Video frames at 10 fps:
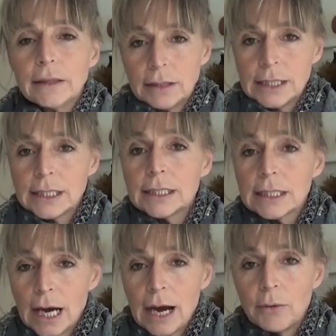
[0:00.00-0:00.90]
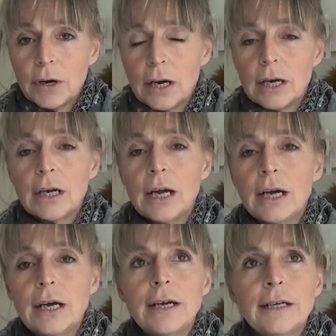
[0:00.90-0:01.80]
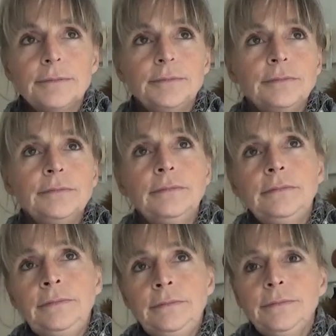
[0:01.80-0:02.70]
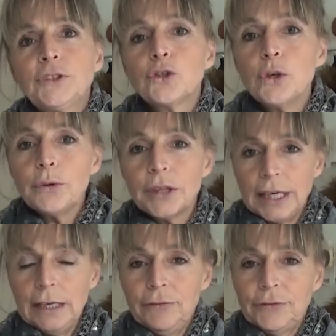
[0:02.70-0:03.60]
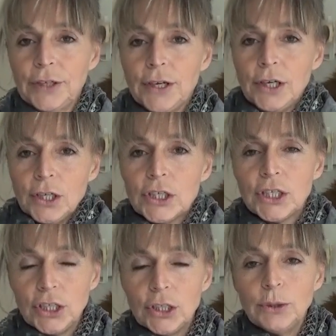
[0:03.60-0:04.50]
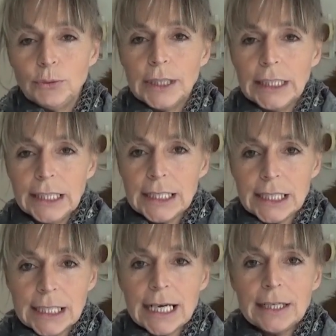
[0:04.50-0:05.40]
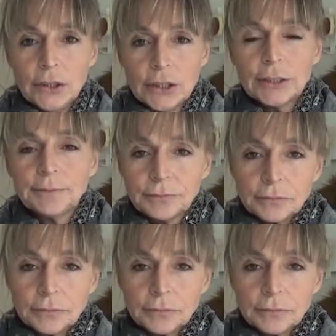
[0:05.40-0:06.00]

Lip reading: This is our truth gift to you, really, to say, look,